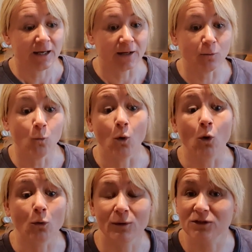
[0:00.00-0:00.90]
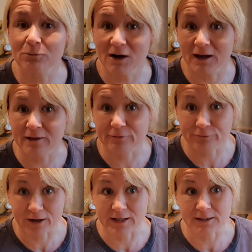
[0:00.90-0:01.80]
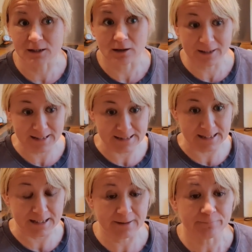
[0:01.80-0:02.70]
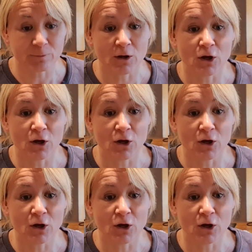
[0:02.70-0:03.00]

and a walk with my friend Heidi,